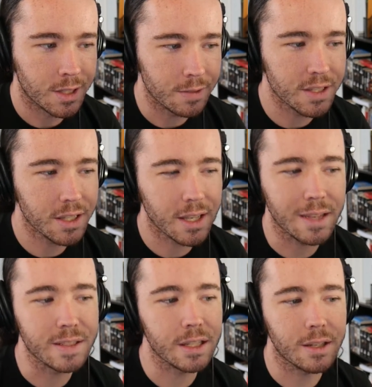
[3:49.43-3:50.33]
It
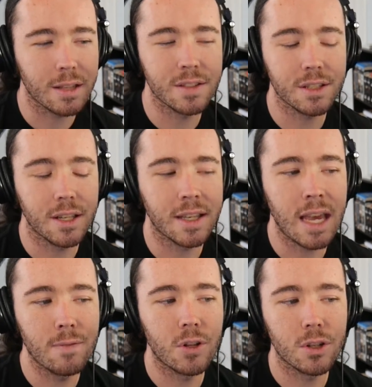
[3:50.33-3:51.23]

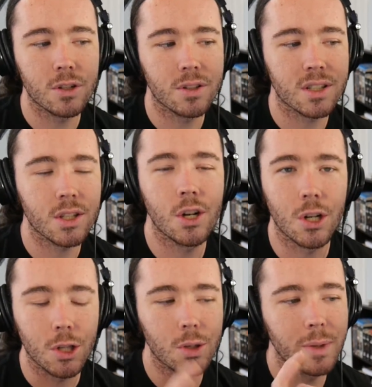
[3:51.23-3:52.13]
gave the song a
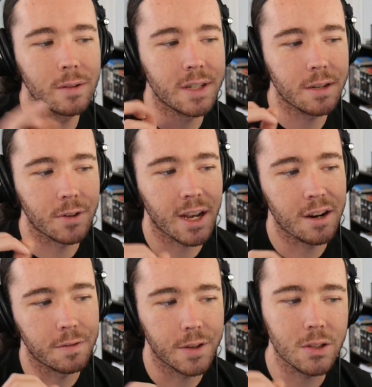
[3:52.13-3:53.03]
little bit of a different
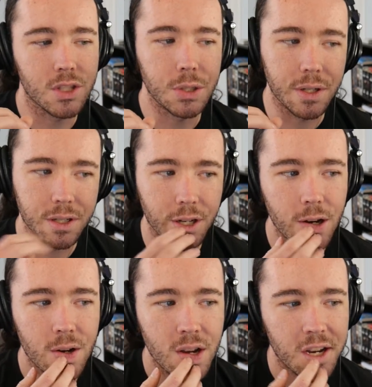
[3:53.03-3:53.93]
kind of feel to it, you
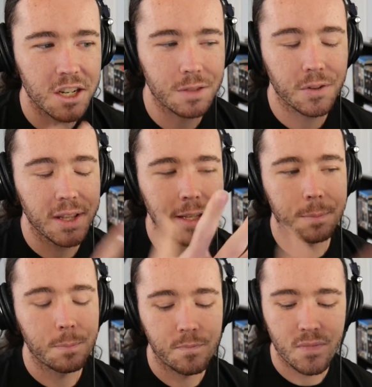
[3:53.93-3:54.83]
know, just for like
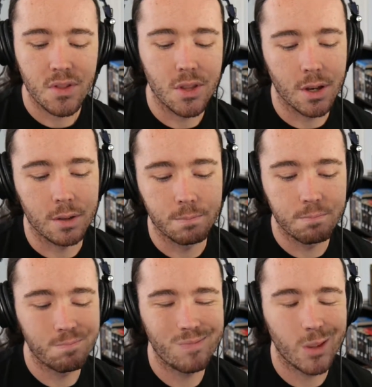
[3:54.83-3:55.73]
the
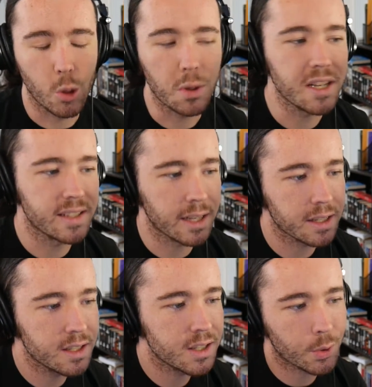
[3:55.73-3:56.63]
20
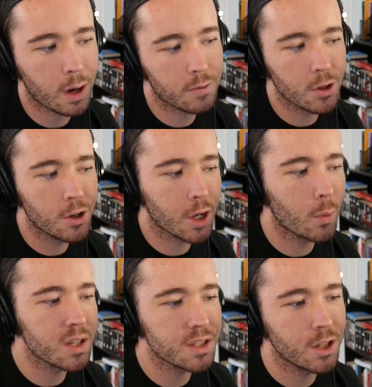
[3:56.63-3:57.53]
seconds or however long it
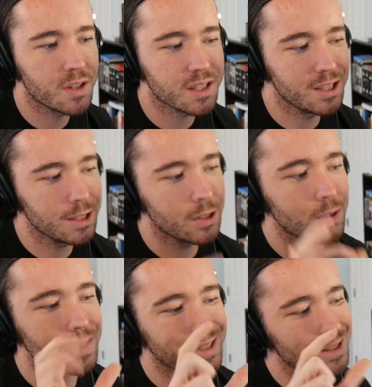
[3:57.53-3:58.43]
was, you know, just a
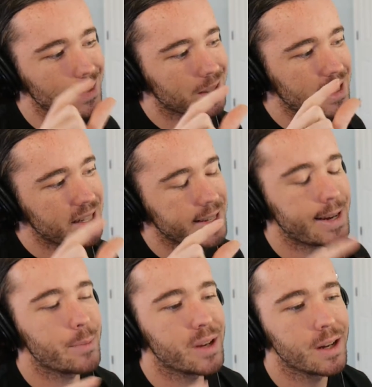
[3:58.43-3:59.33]
little teeny
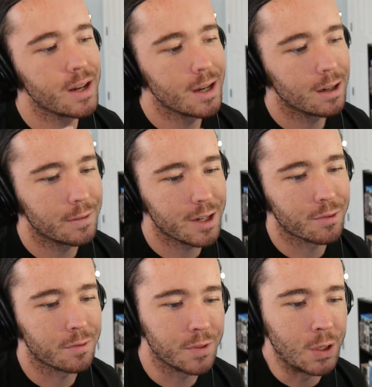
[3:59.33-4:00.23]
tiny bit of a
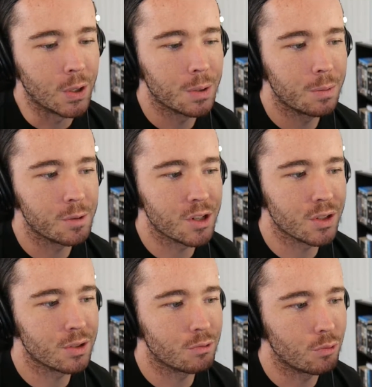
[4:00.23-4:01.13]
different feel, which
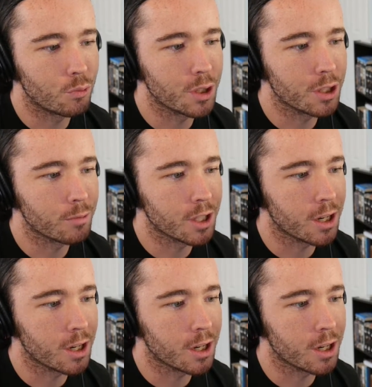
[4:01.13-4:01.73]
is really, really